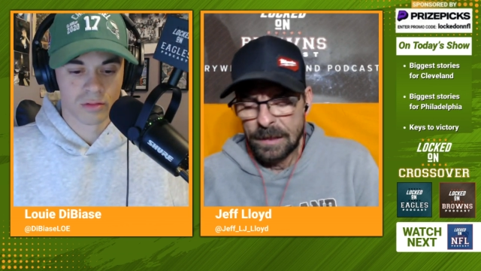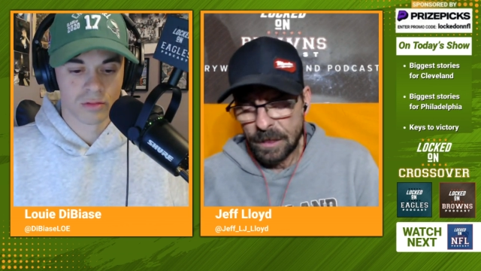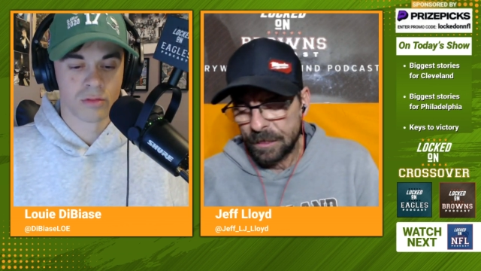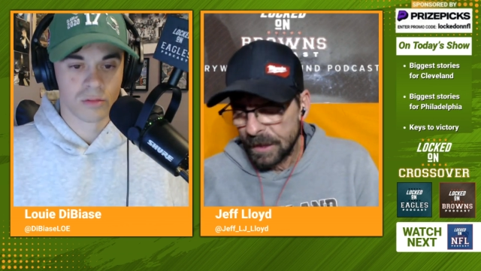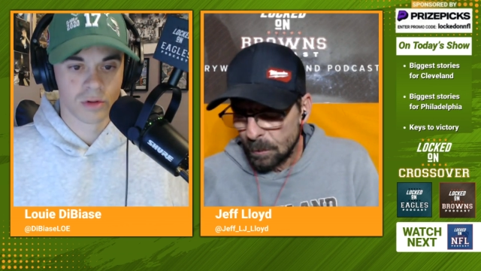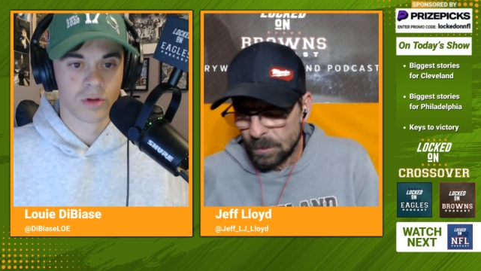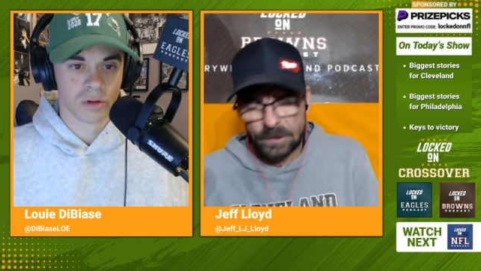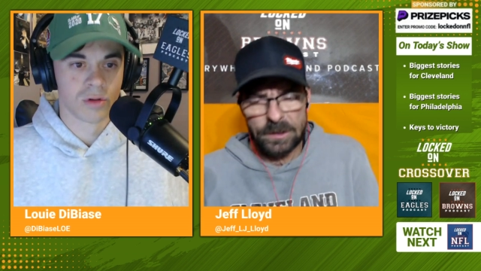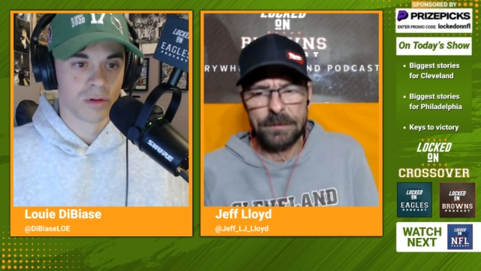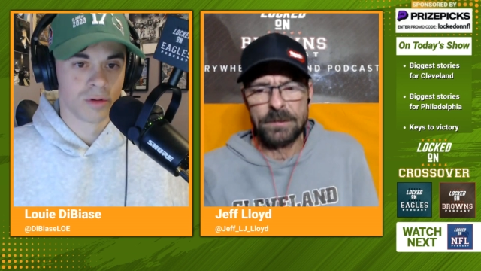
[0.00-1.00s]
Speaker 1: The thing with
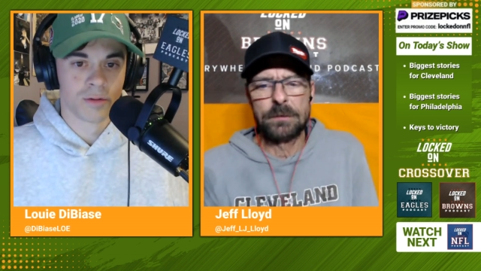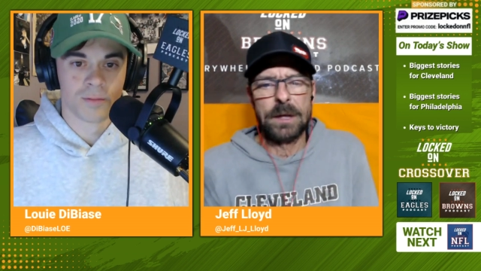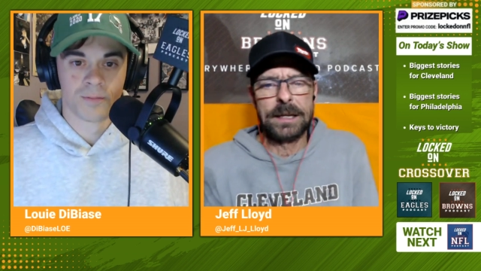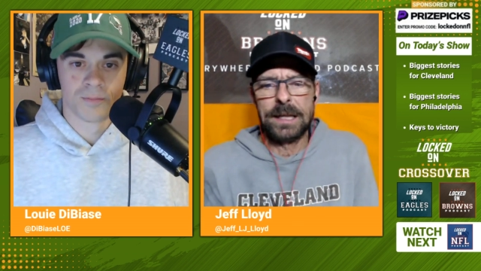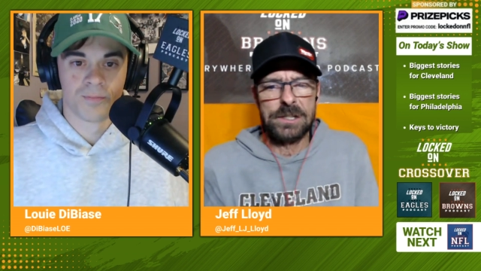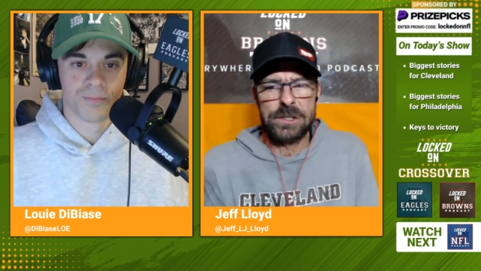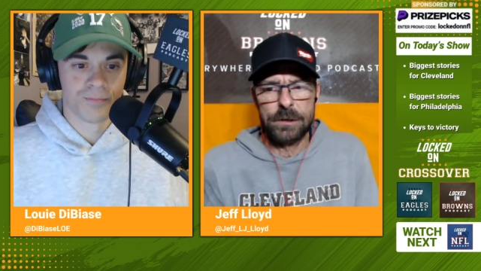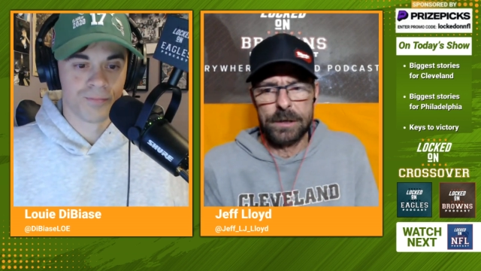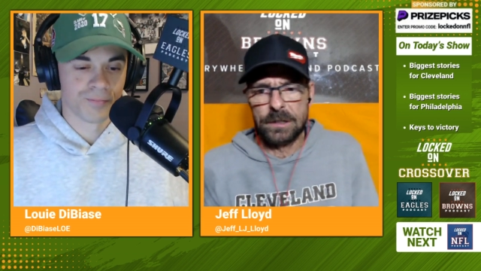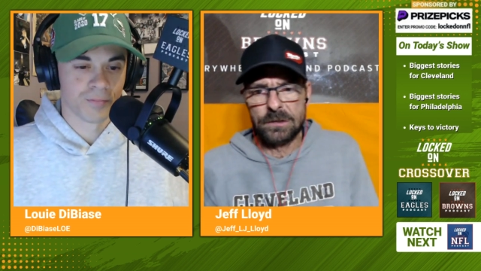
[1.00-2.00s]
their defensive line last
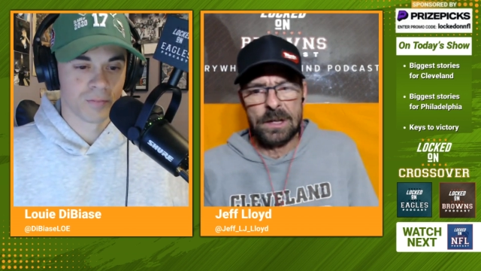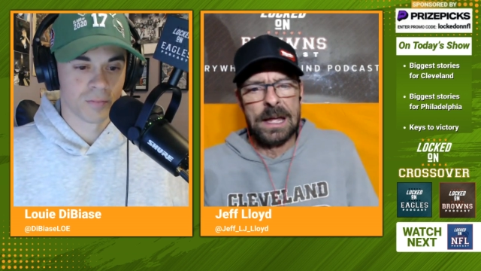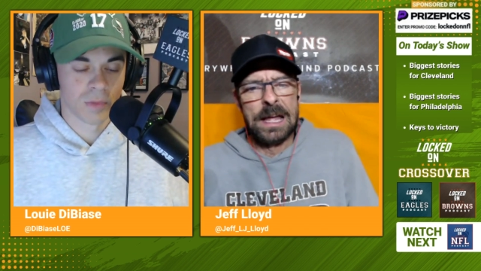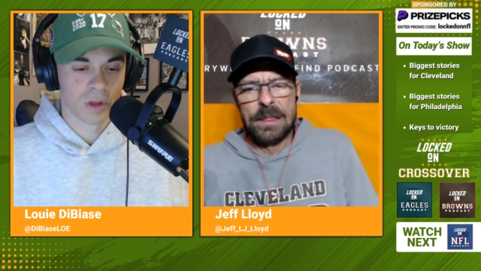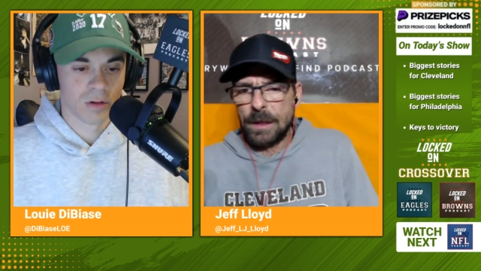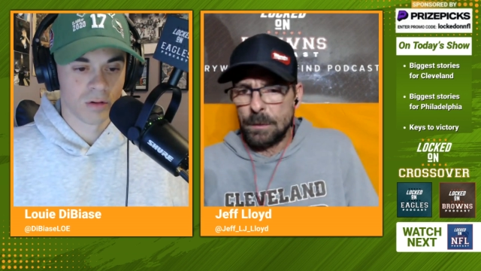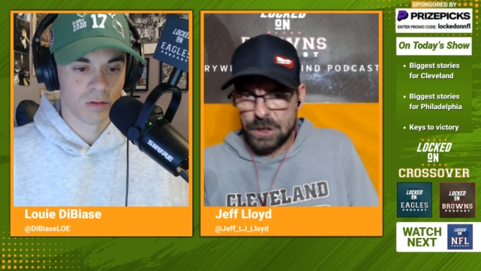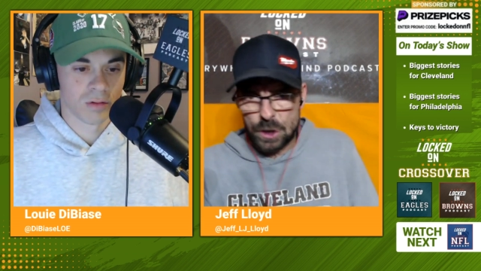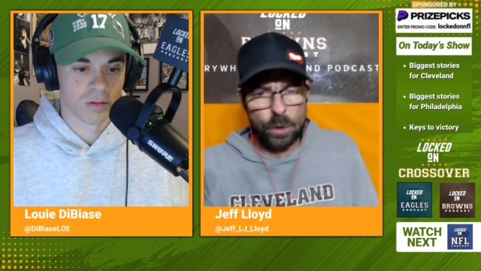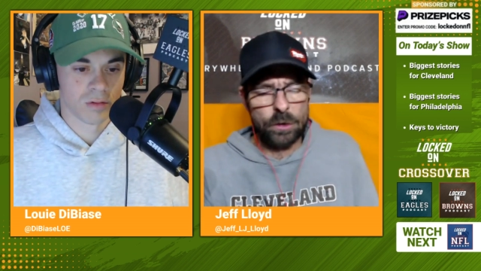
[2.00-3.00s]
year is they were
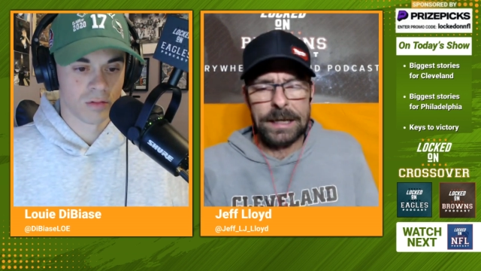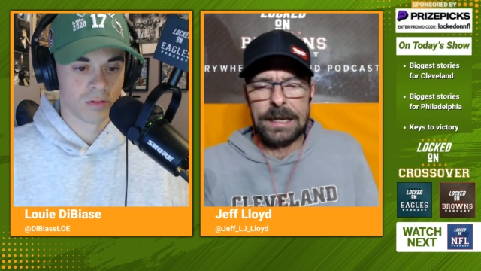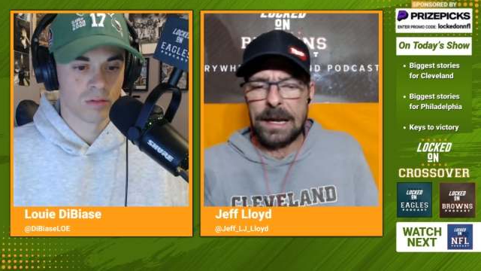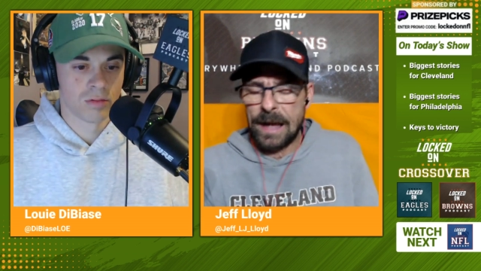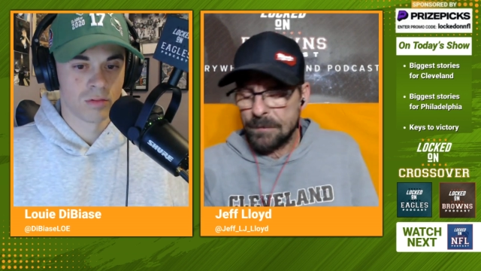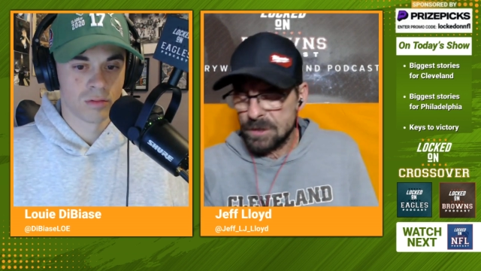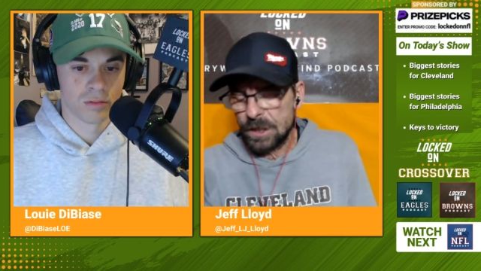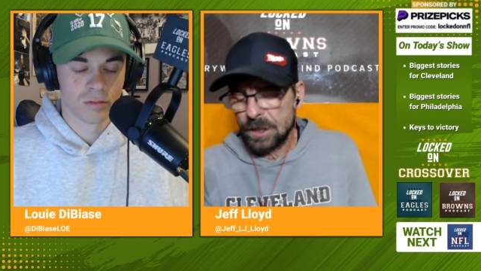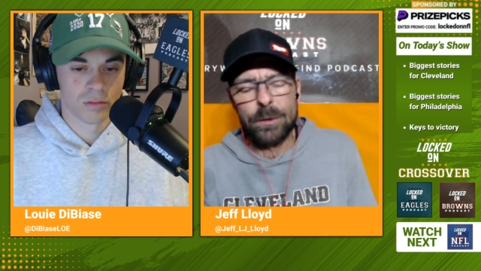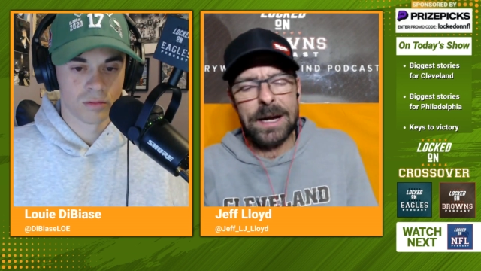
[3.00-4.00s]
so great at
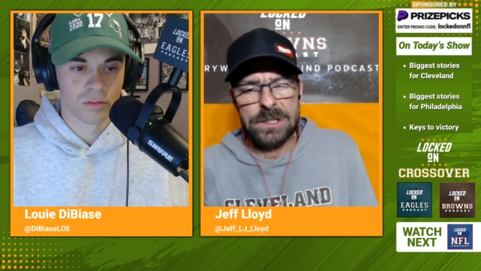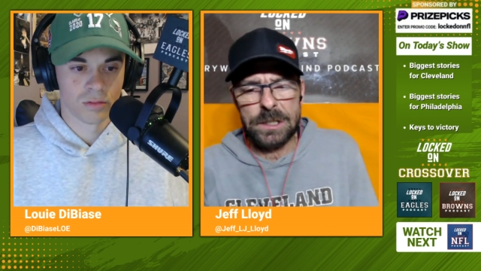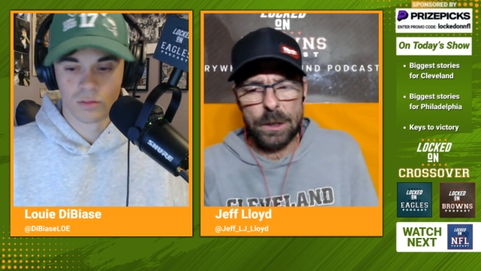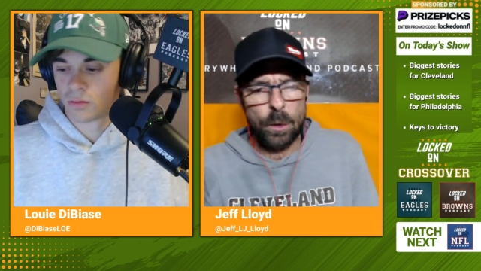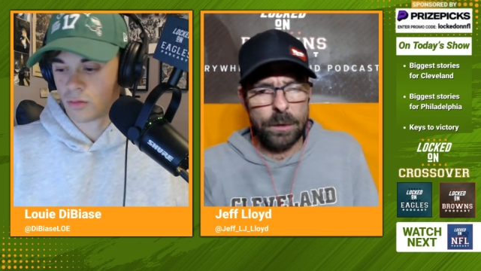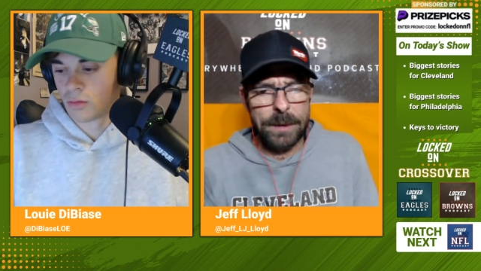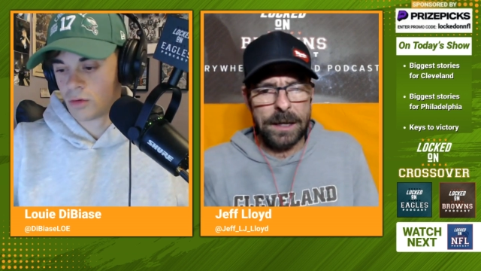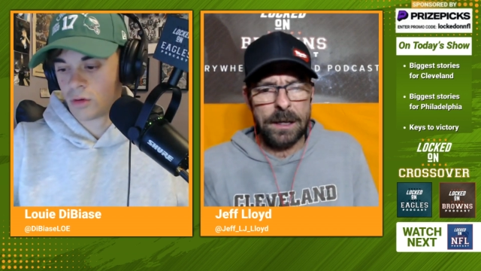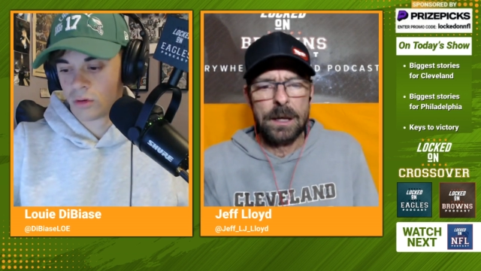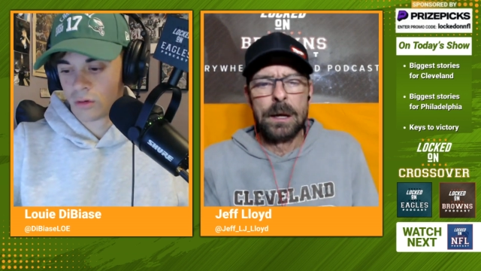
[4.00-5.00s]
obviously harassing the
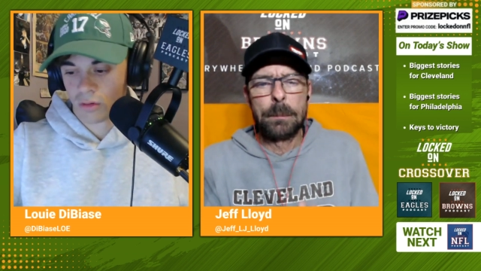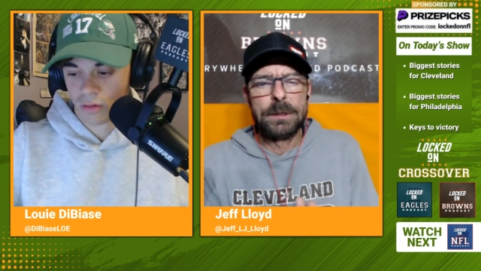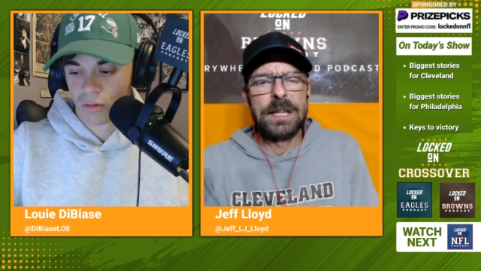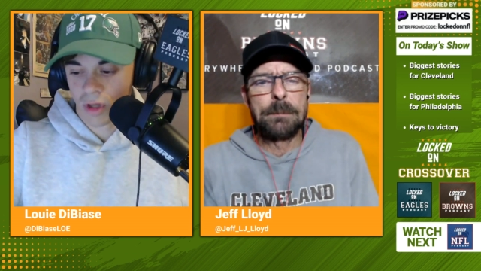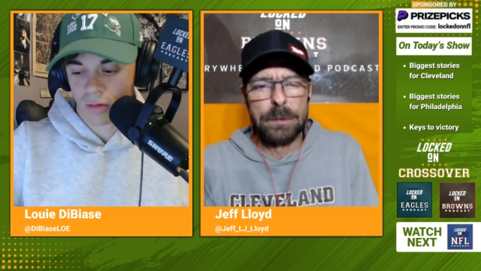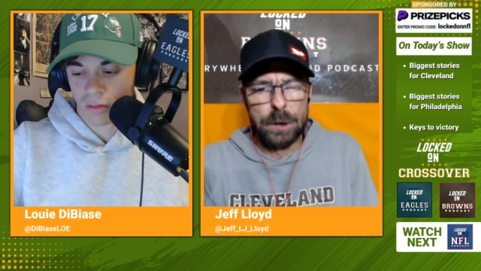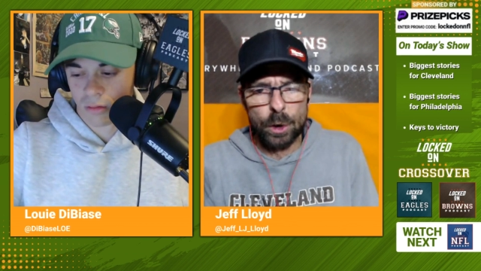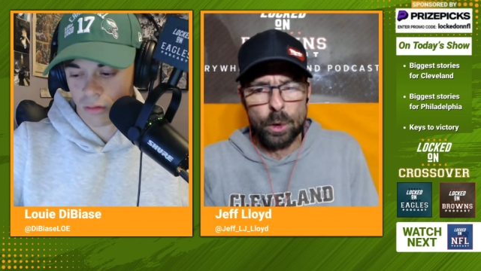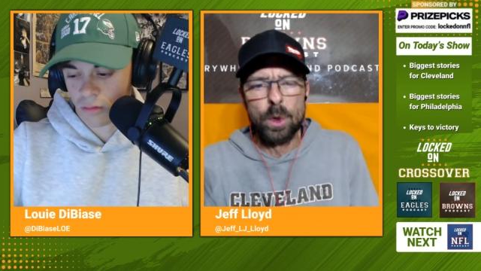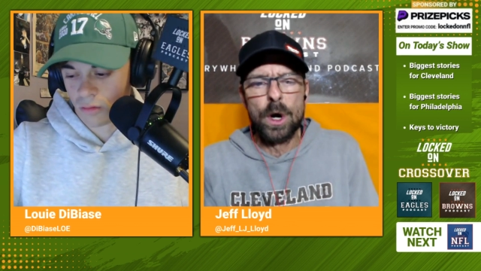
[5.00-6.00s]
quarterback, but they yeah.
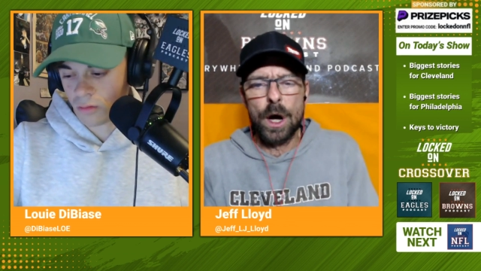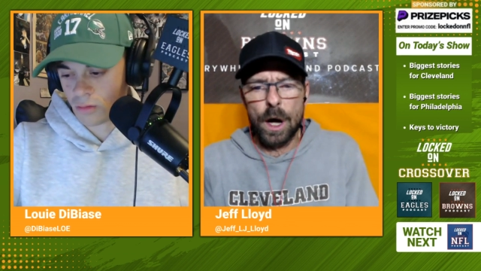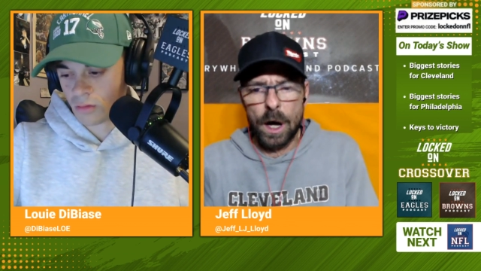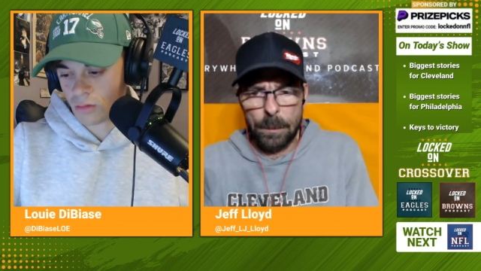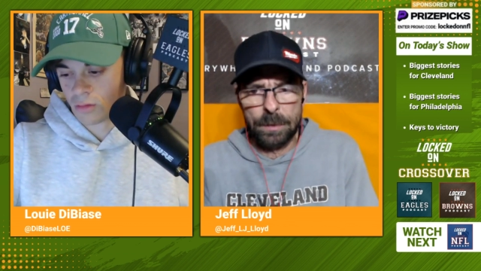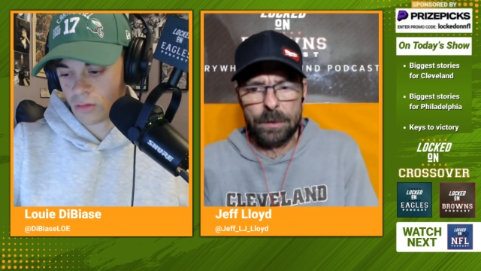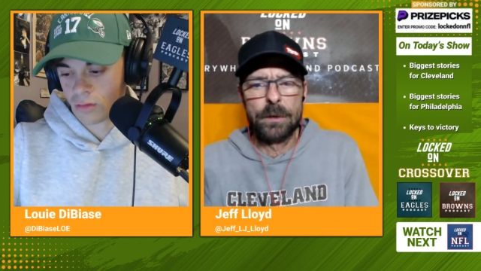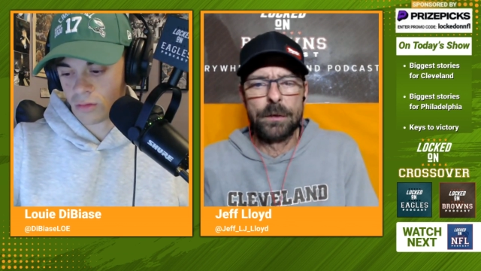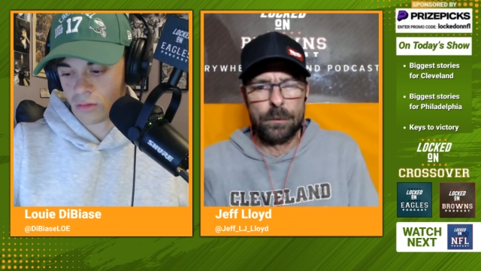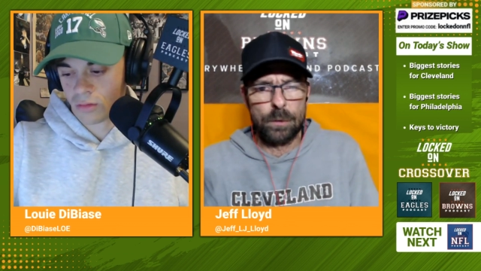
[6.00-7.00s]
blew up
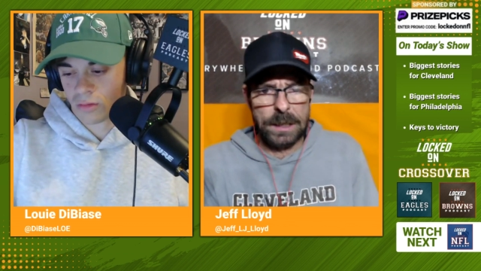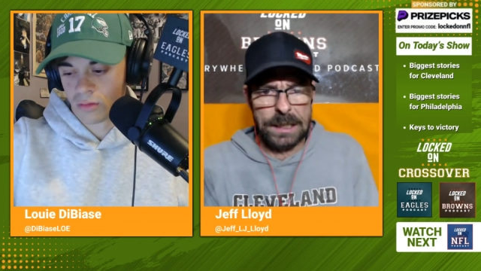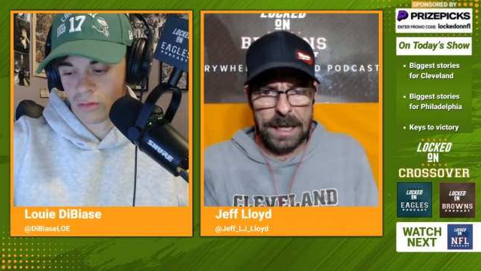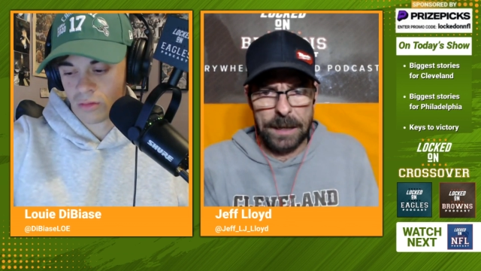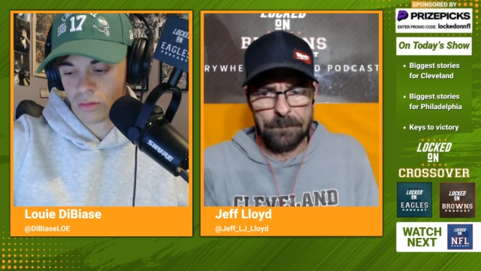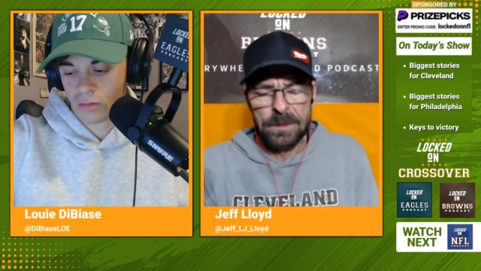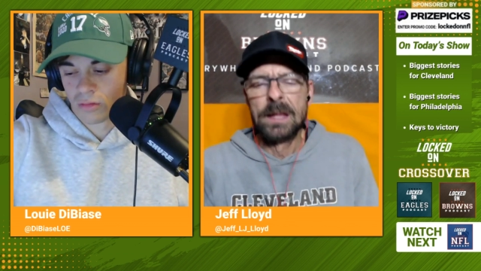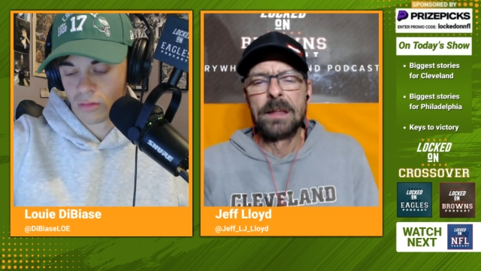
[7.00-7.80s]
the running game.